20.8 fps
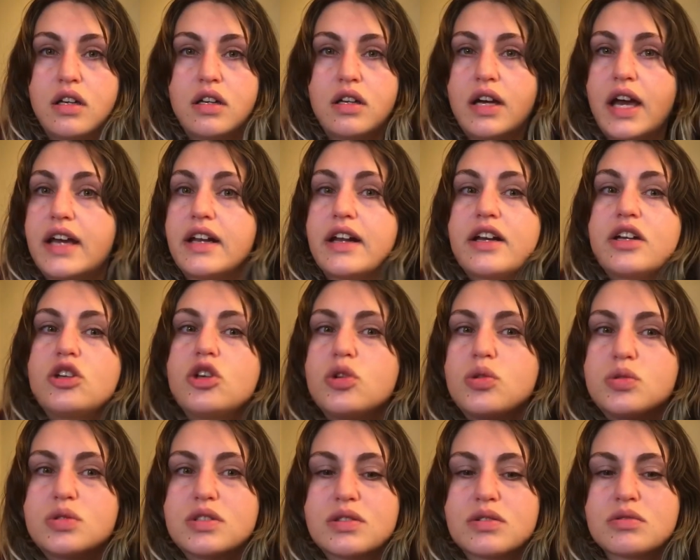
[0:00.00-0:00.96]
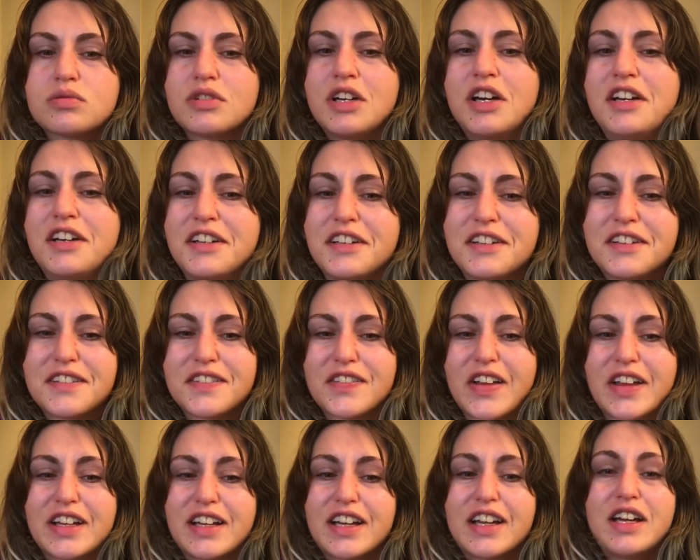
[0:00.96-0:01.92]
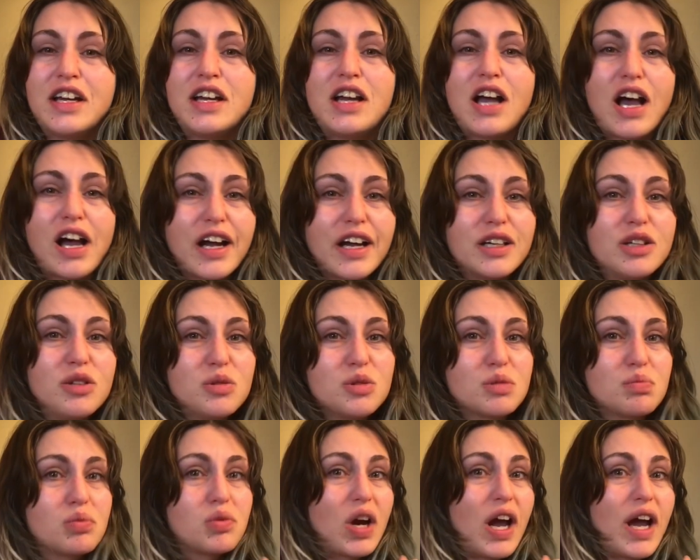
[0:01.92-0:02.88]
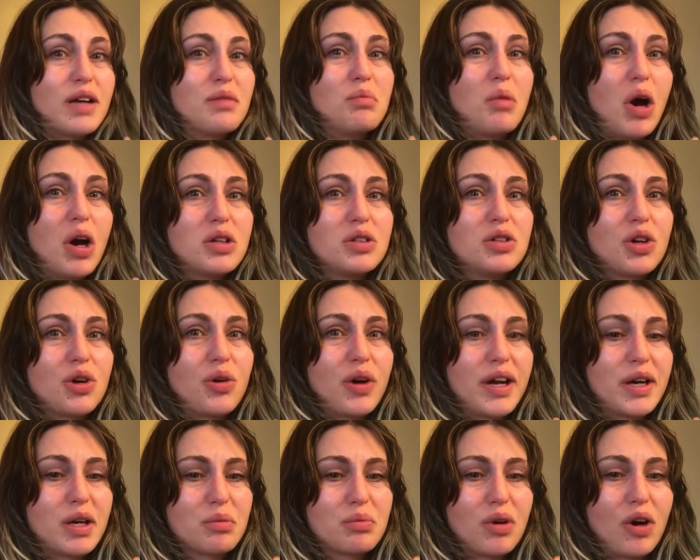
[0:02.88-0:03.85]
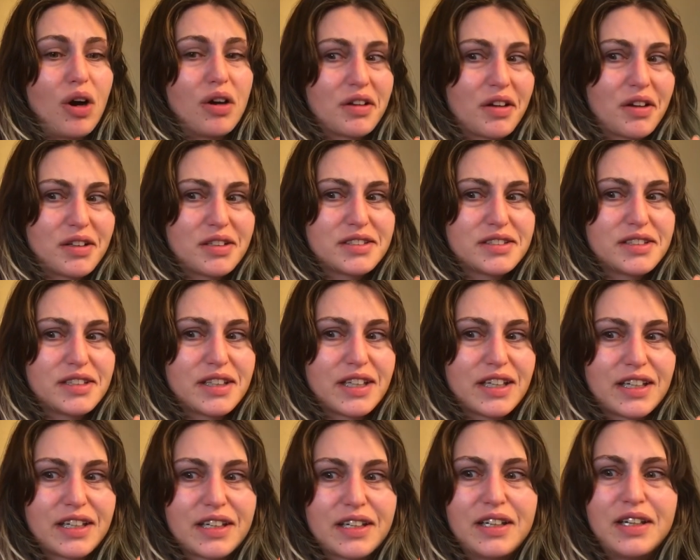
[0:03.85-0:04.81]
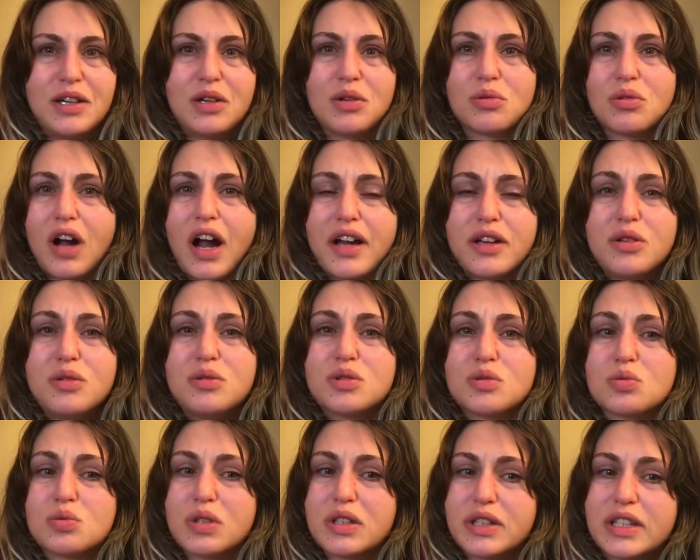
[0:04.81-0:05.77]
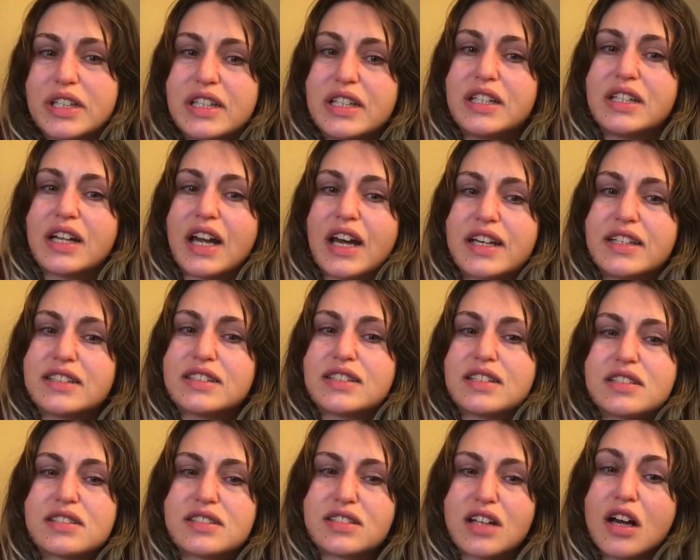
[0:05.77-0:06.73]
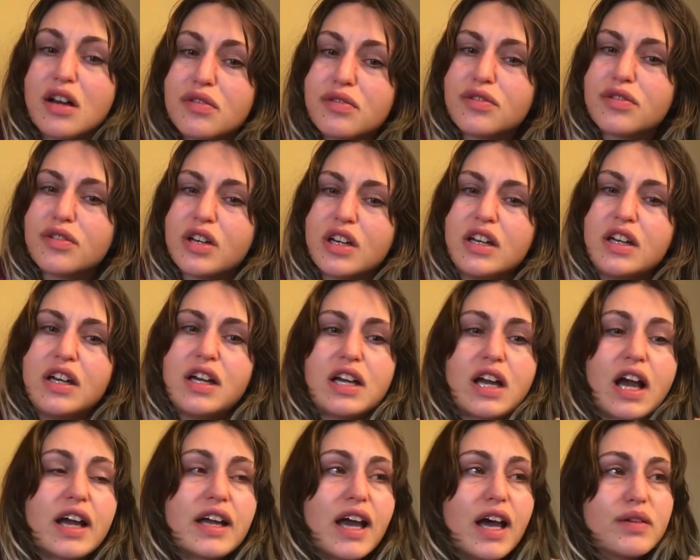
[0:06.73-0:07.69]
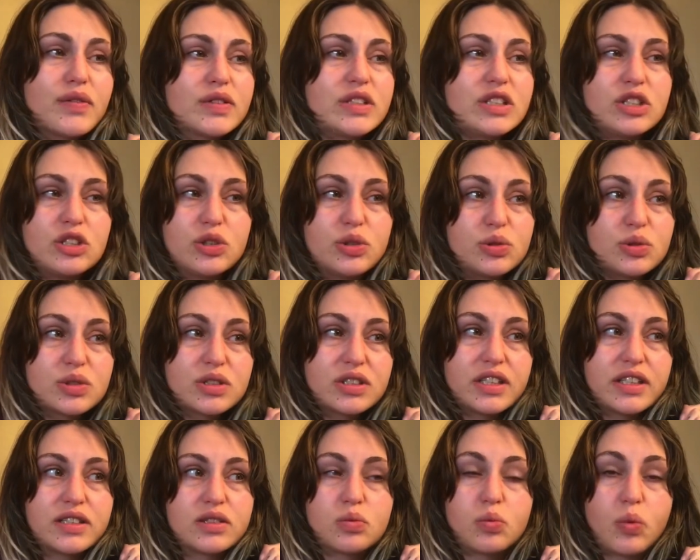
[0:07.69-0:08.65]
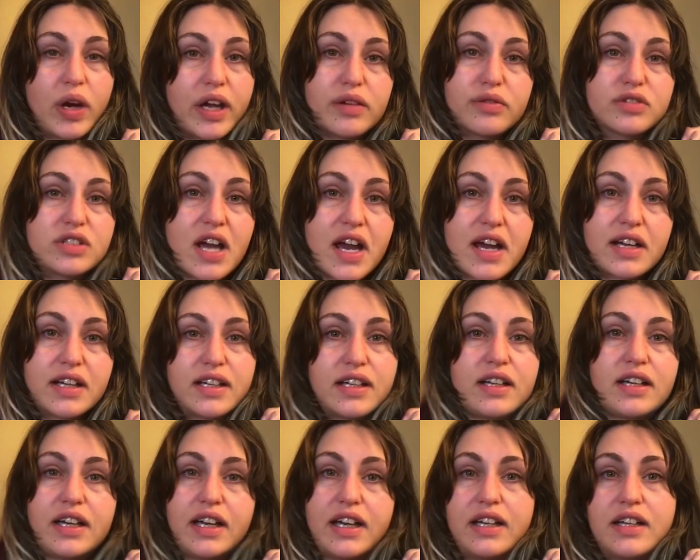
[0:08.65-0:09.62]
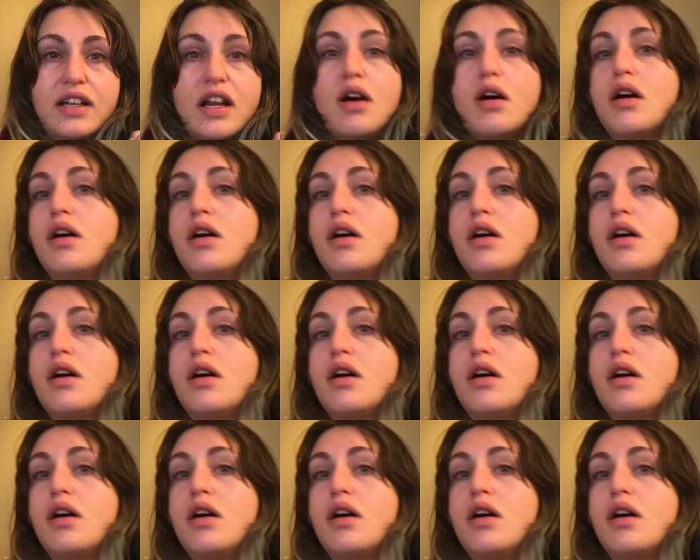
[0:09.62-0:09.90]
And I use, like, I use Brad Mondo hair products. Like, I use really nice stuff. I haven't used his Wave Tech in